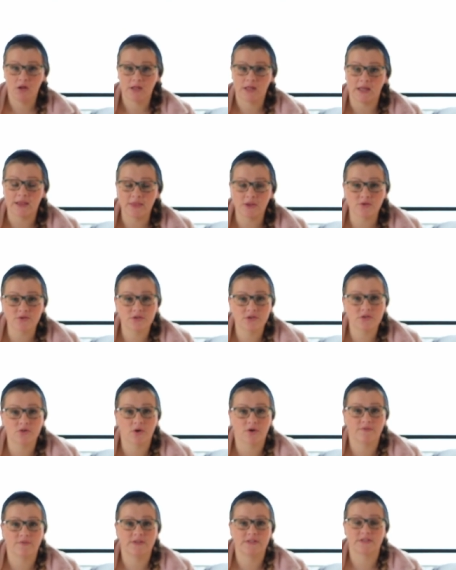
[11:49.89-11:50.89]
get those
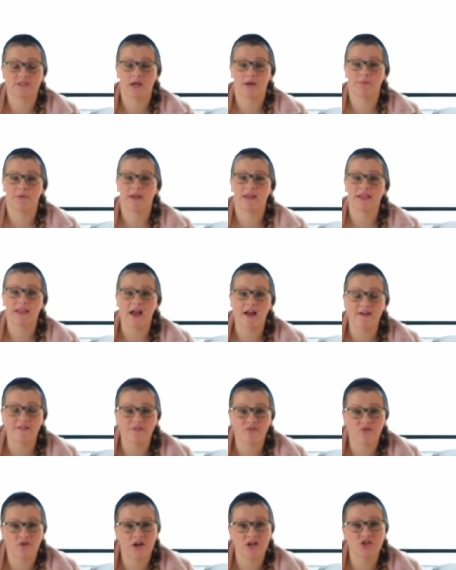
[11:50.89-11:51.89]
endorphins up, get that
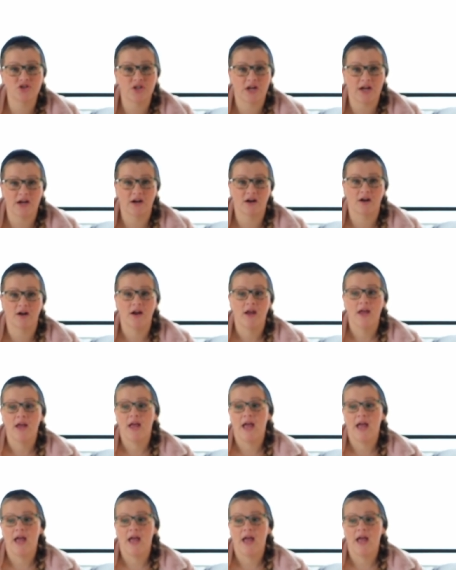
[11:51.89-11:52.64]
fresh air,